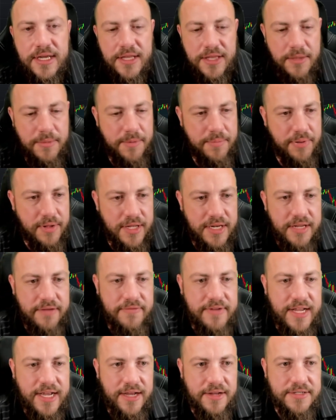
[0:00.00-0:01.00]
There'll be plenty of
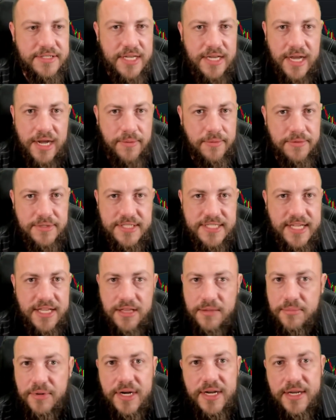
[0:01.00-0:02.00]
downs. I won't
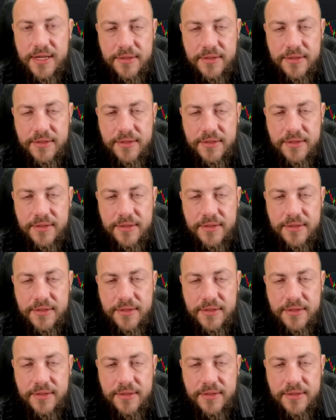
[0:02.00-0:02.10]
celebrate